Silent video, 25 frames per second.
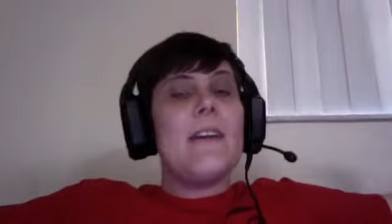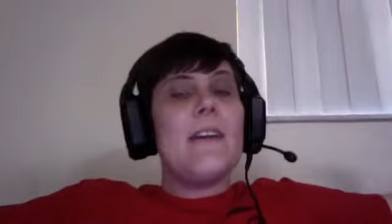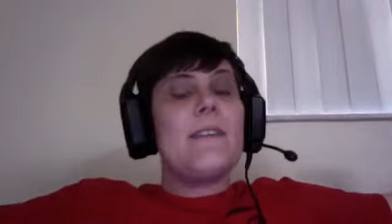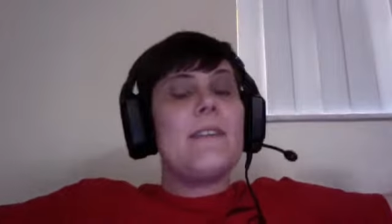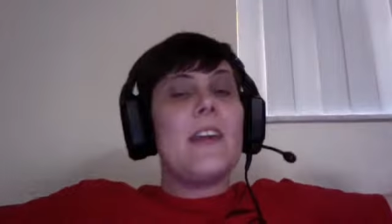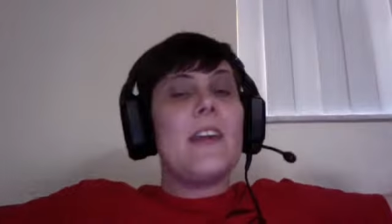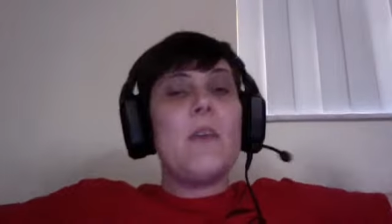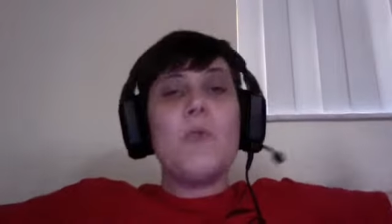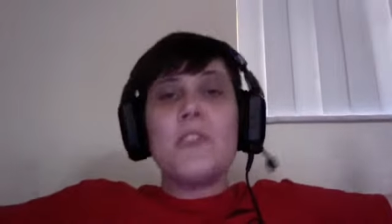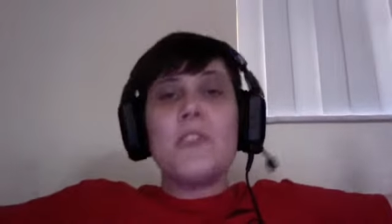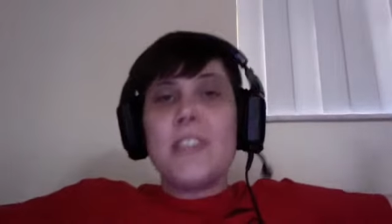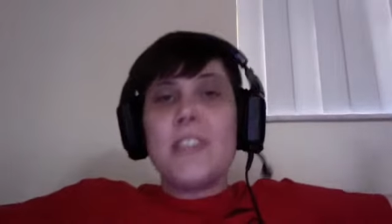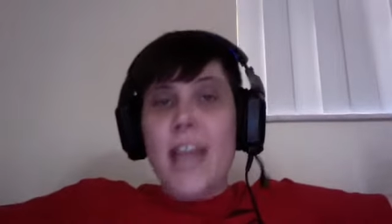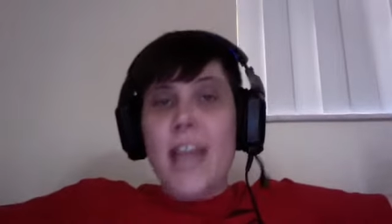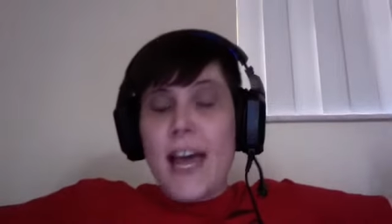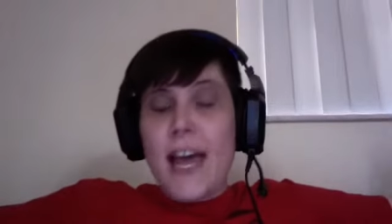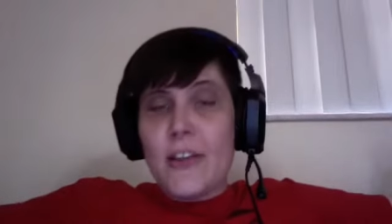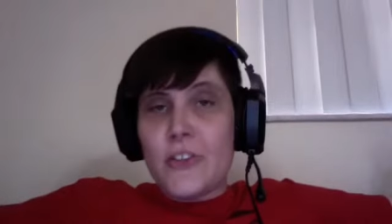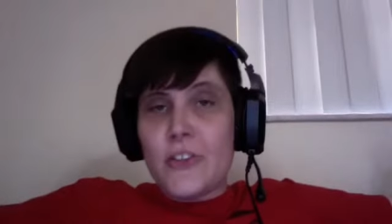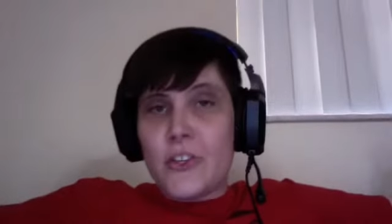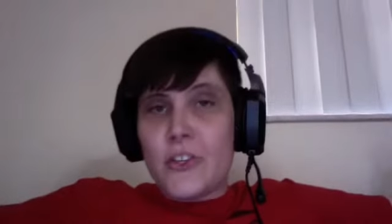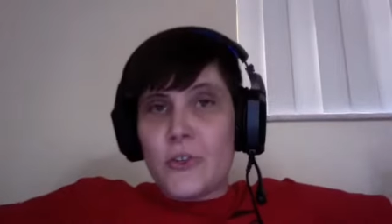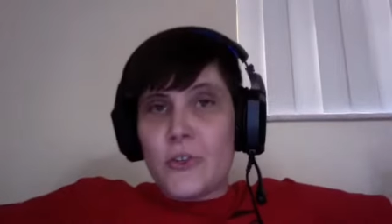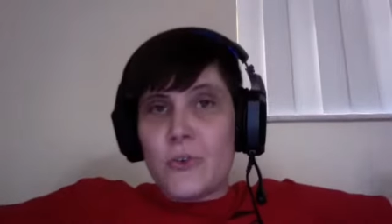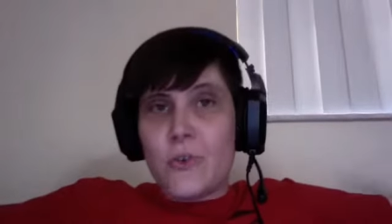They will
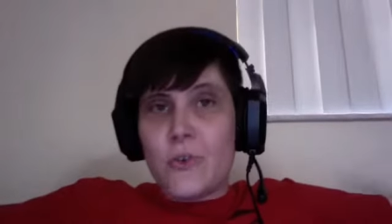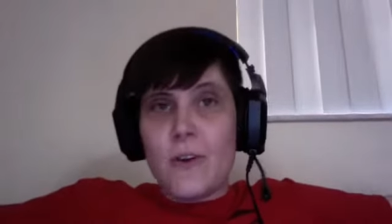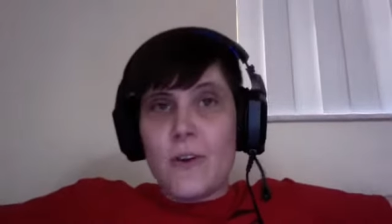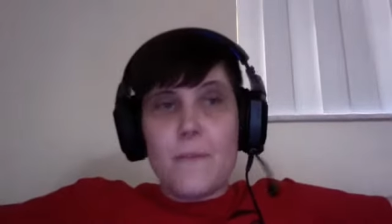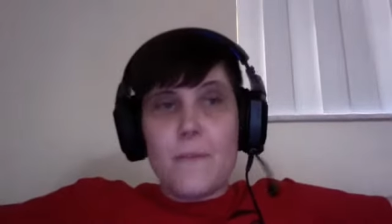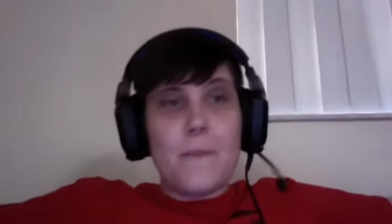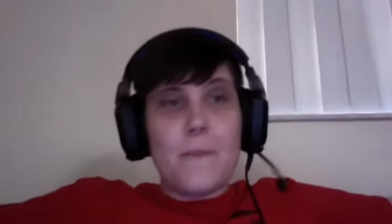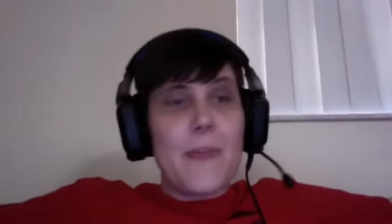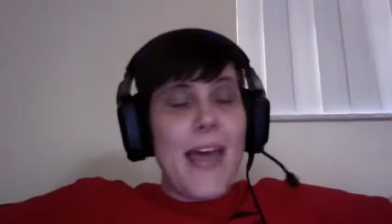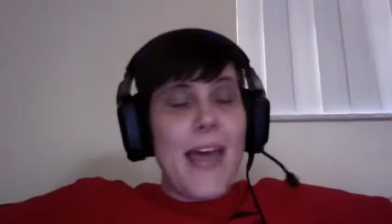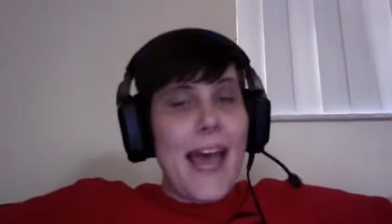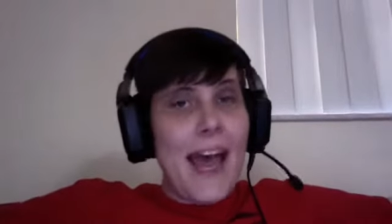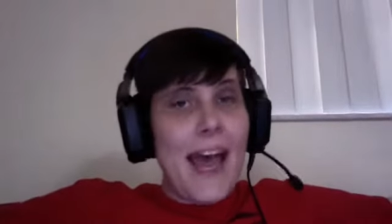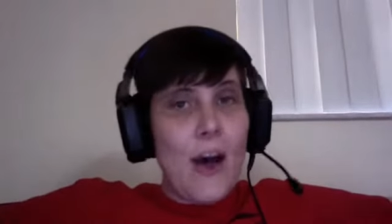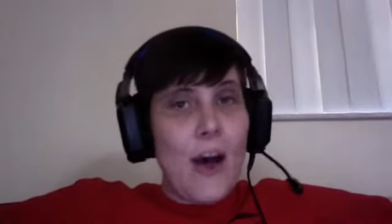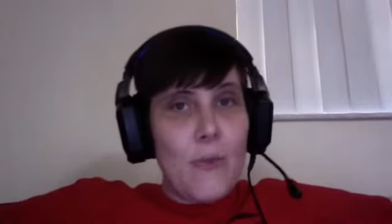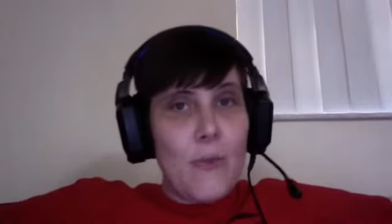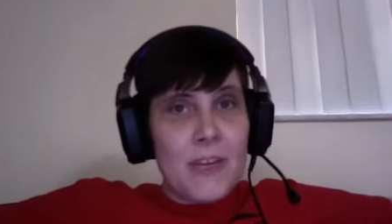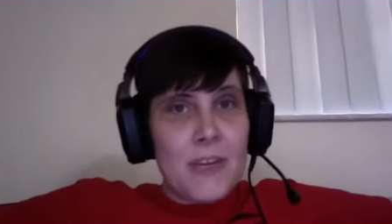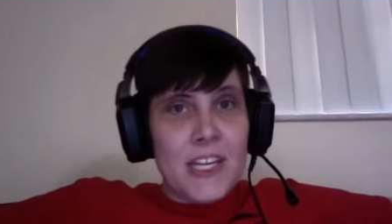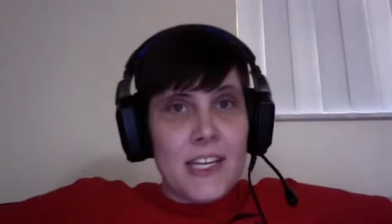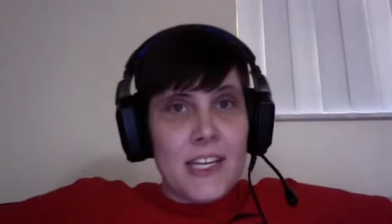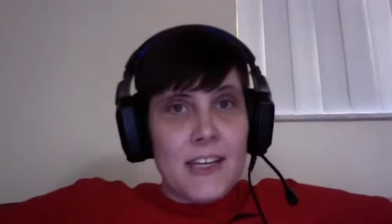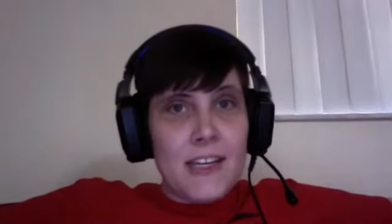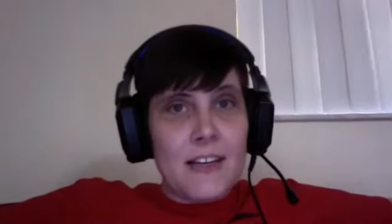tell you how
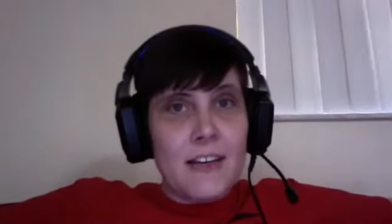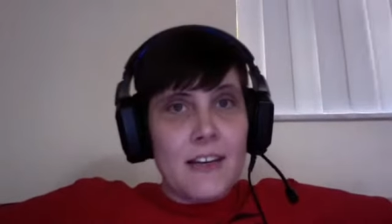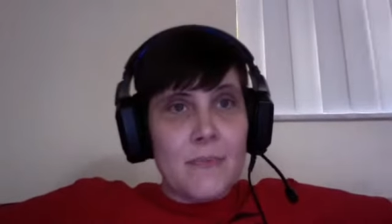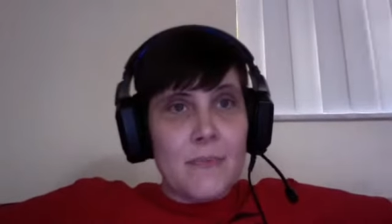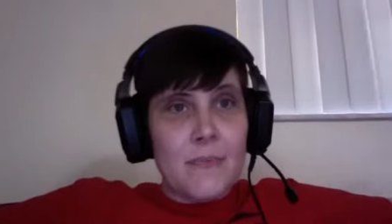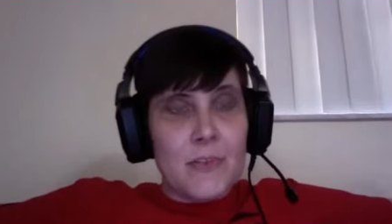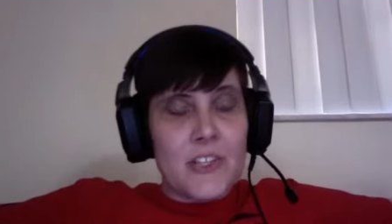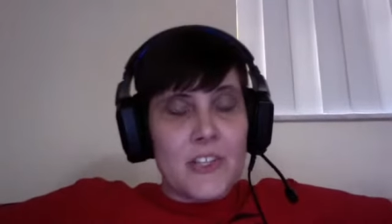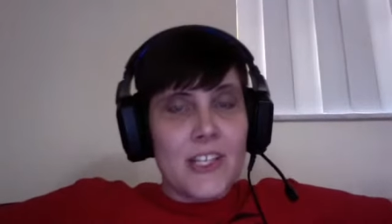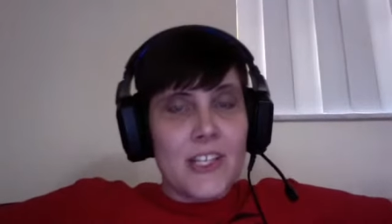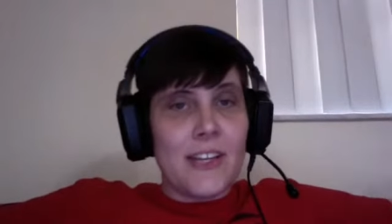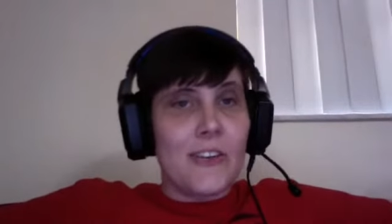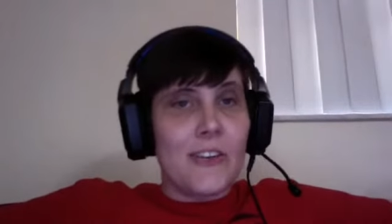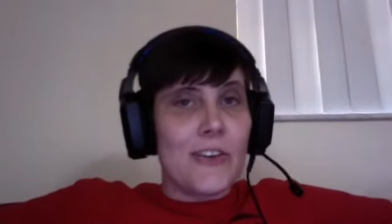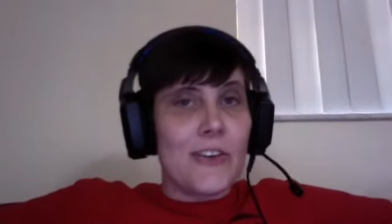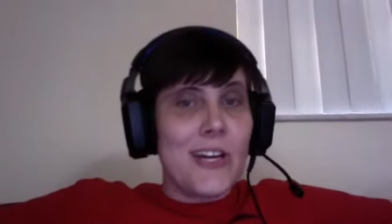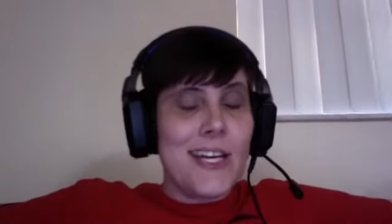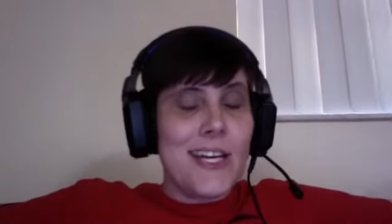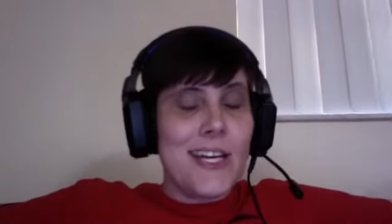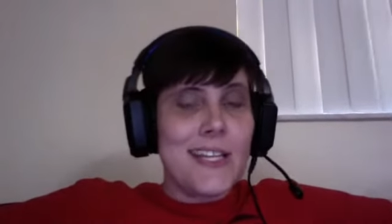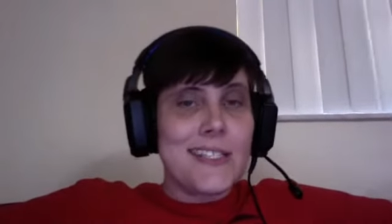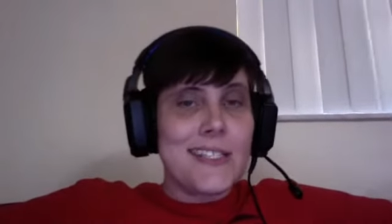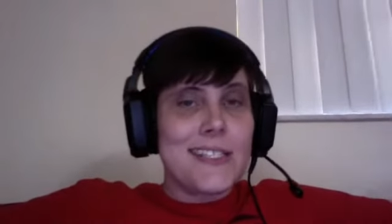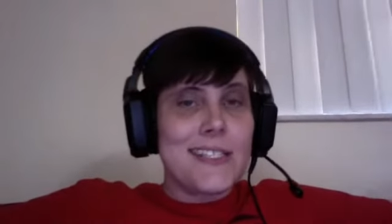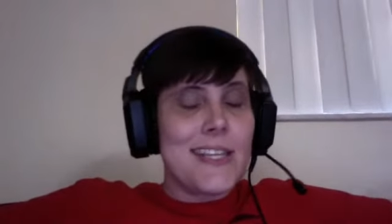many particular
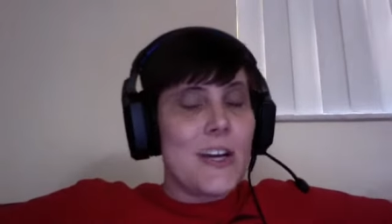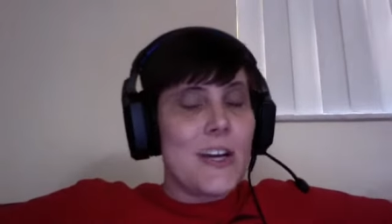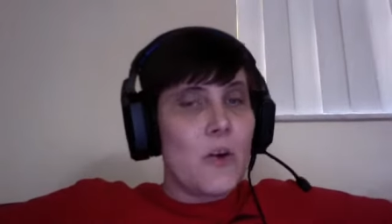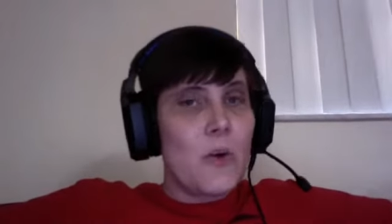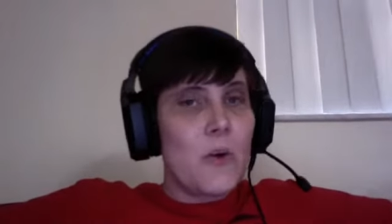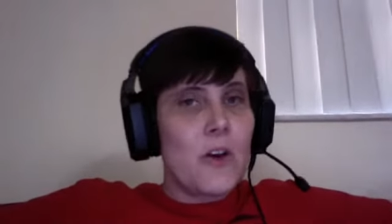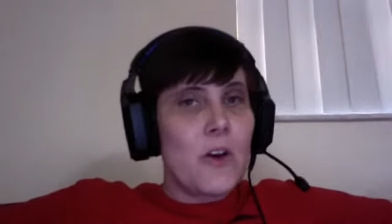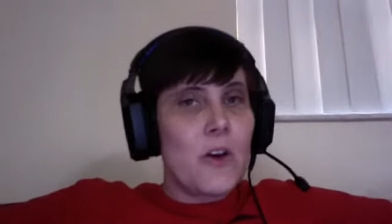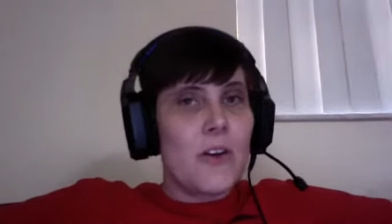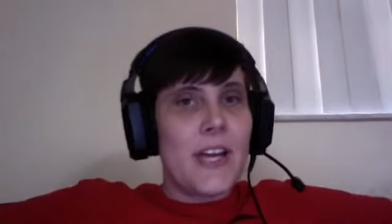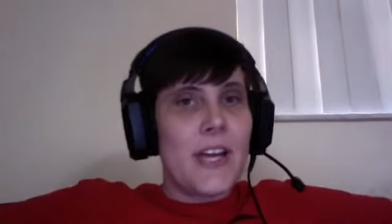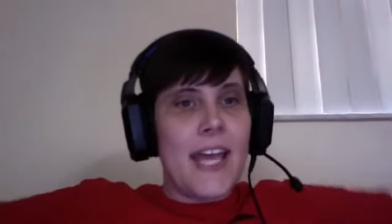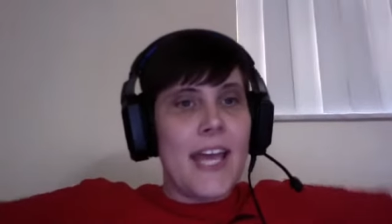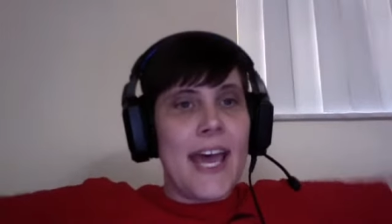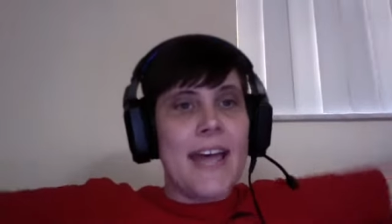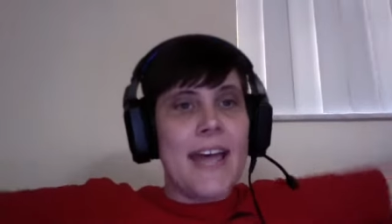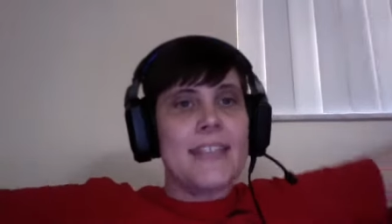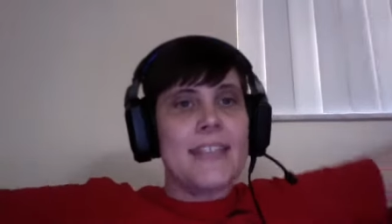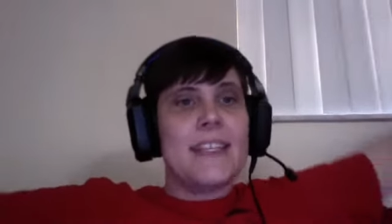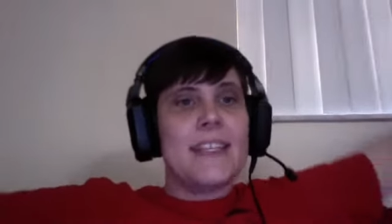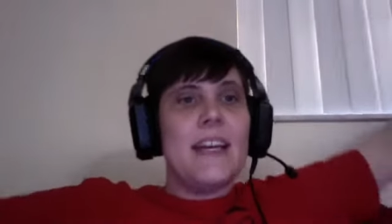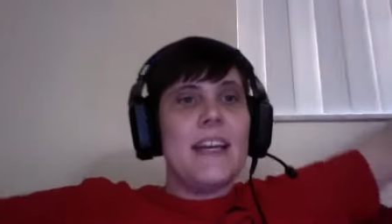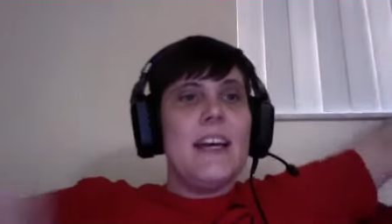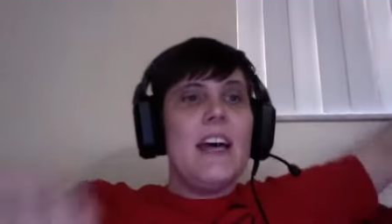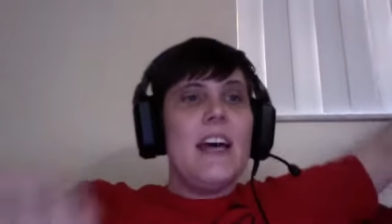hits that query
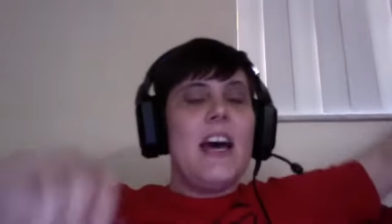has,